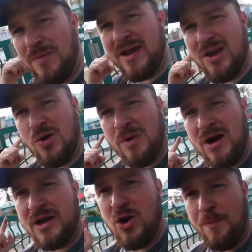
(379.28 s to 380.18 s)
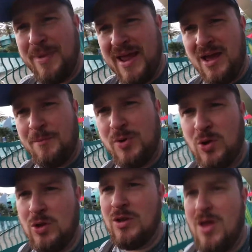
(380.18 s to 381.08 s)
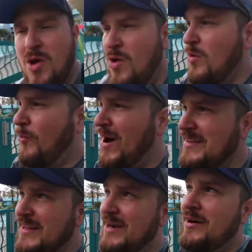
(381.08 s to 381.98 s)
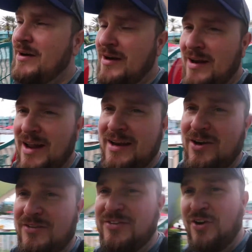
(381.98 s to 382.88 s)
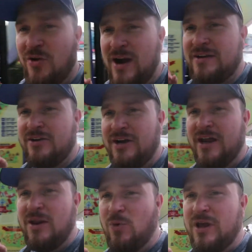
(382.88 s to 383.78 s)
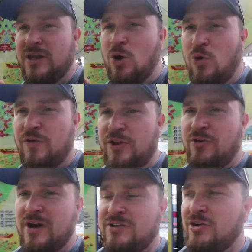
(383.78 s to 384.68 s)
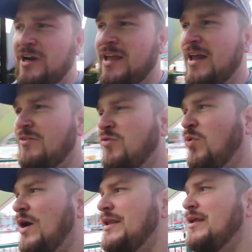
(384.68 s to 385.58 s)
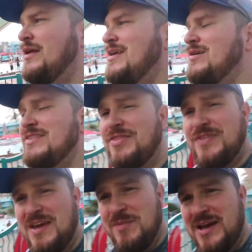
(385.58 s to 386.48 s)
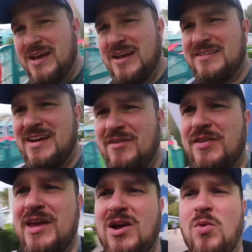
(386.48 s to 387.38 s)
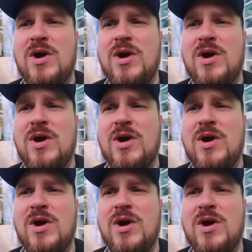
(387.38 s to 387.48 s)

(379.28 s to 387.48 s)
bango, bongo, bam, pool, right there. And here's the directory, and we're gonna go over the directory and kind of what the theming is and everything